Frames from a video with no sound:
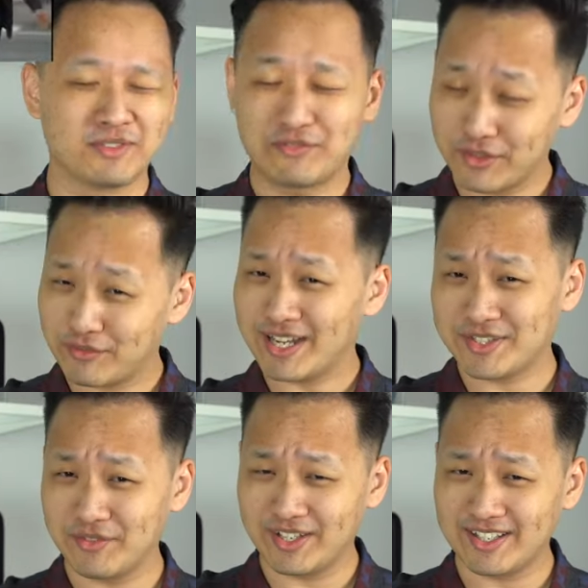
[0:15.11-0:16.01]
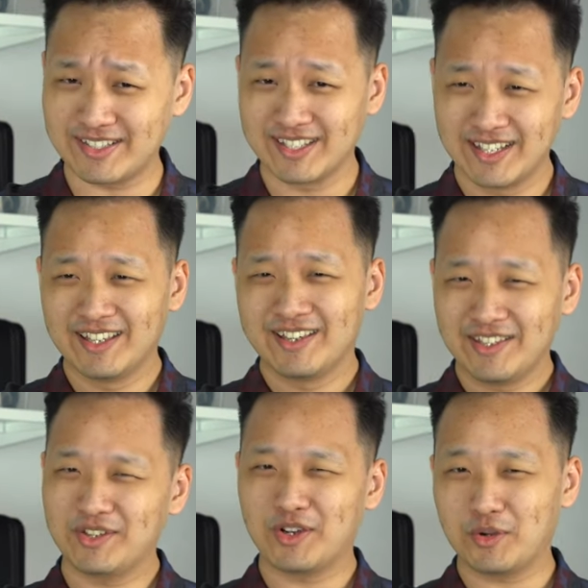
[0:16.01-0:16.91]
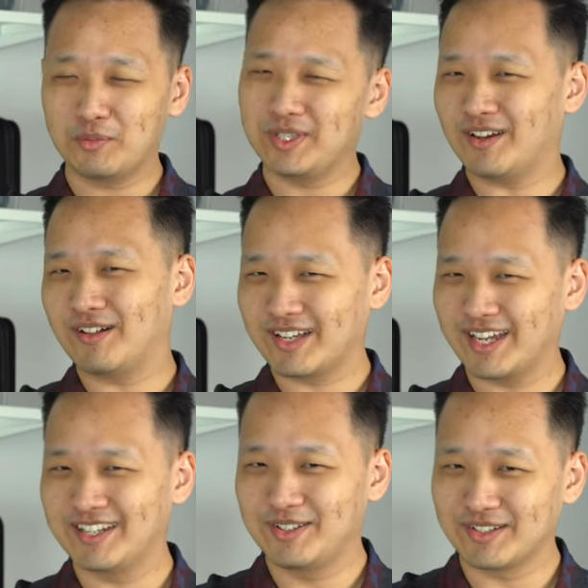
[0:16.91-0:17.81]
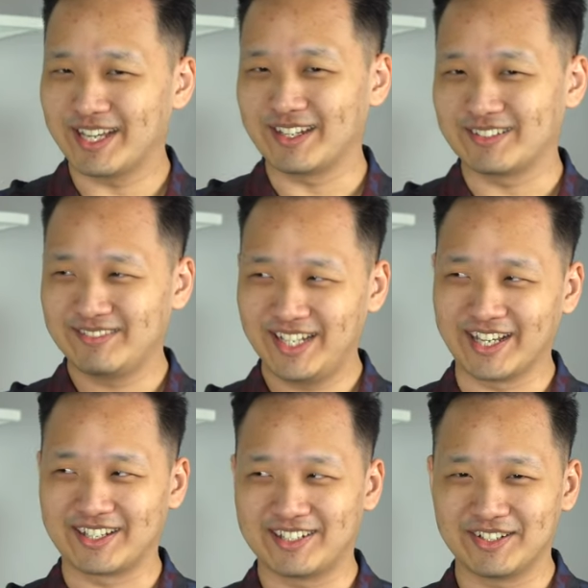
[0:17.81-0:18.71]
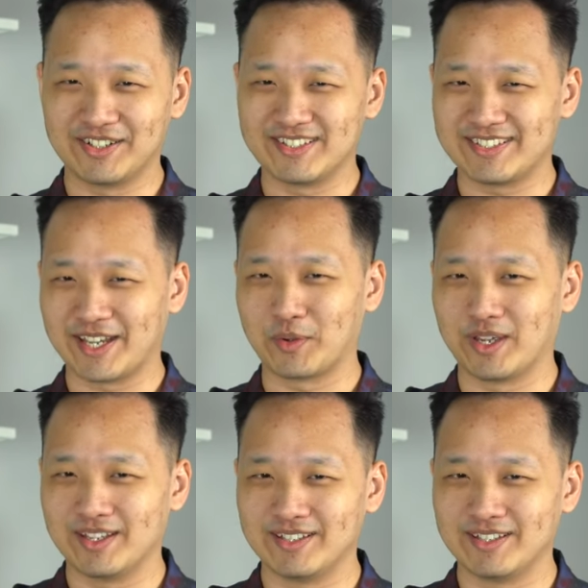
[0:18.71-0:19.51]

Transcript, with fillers: But for the rest of us, you know, we all kind of look like Nick on a Segway.